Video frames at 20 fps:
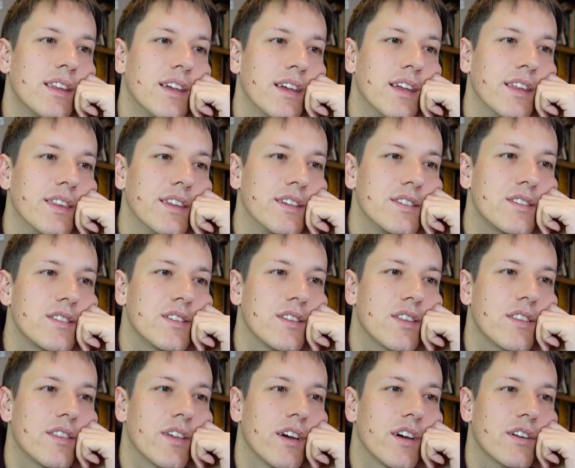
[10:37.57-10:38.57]
In this
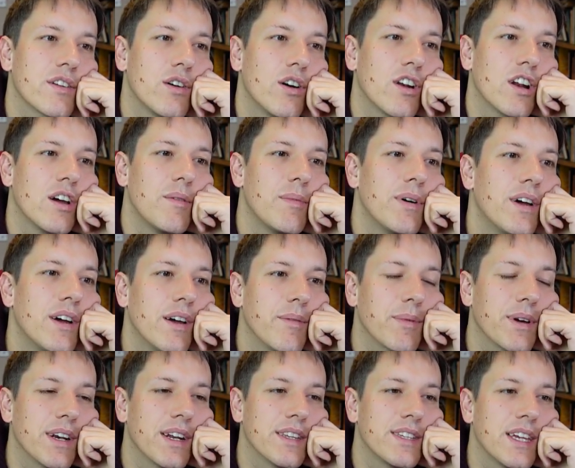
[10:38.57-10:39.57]
third column, I'm
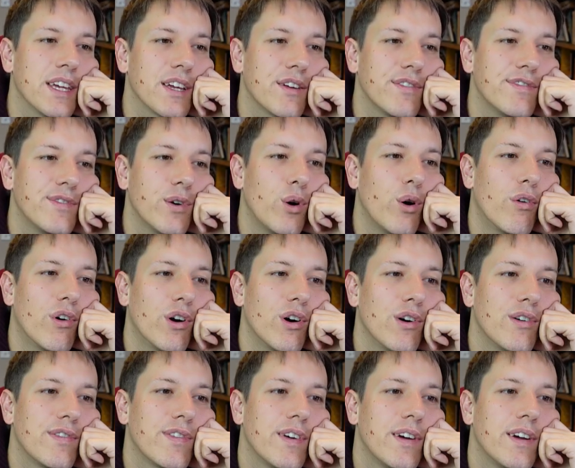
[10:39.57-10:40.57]
going to take 4
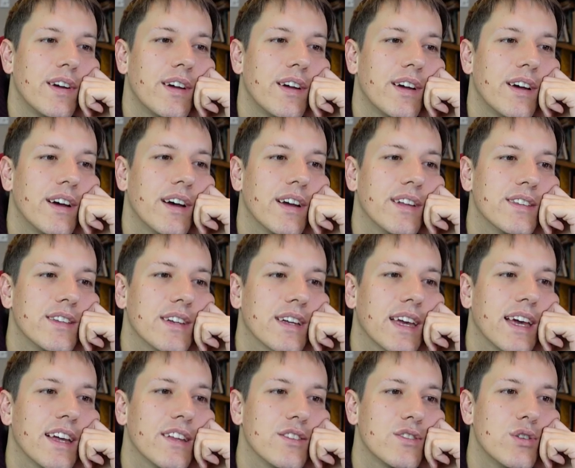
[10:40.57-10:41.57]
off to
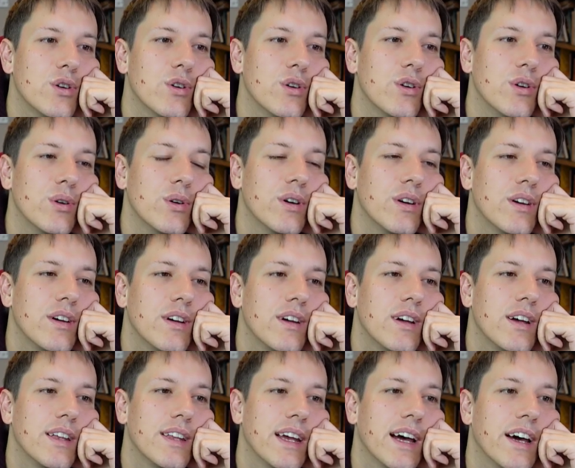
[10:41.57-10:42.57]
get 2
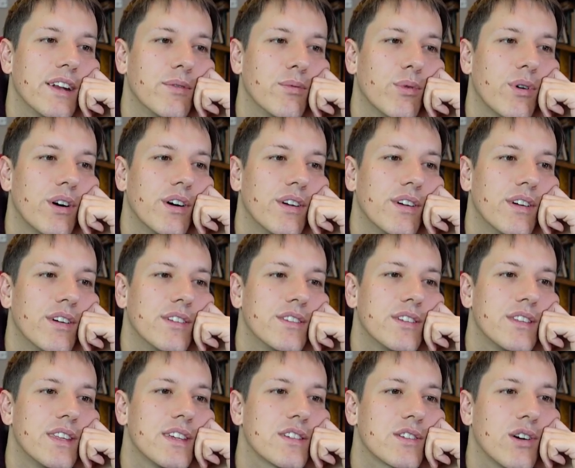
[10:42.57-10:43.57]
and add 1
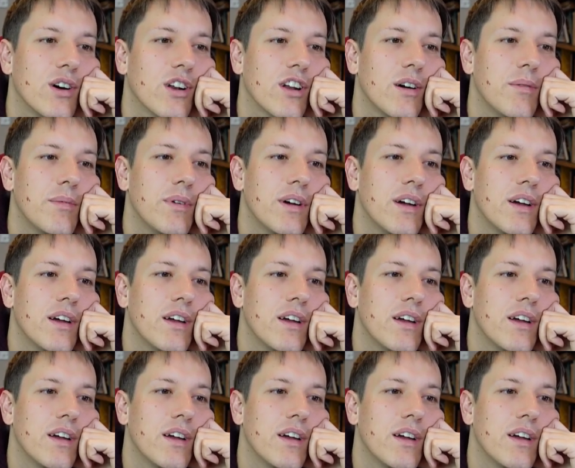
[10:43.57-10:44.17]
to this column,